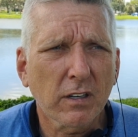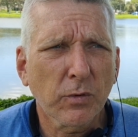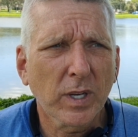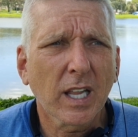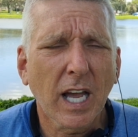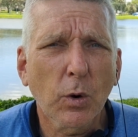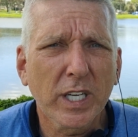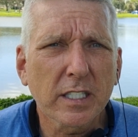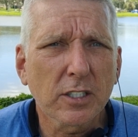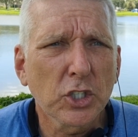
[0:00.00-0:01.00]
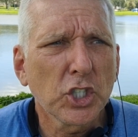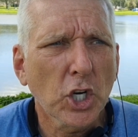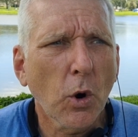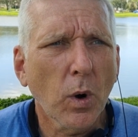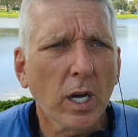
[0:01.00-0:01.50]
if we allow it to
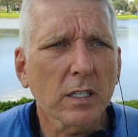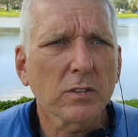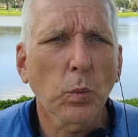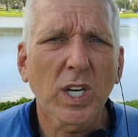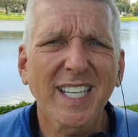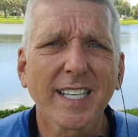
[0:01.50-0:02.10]
show us what it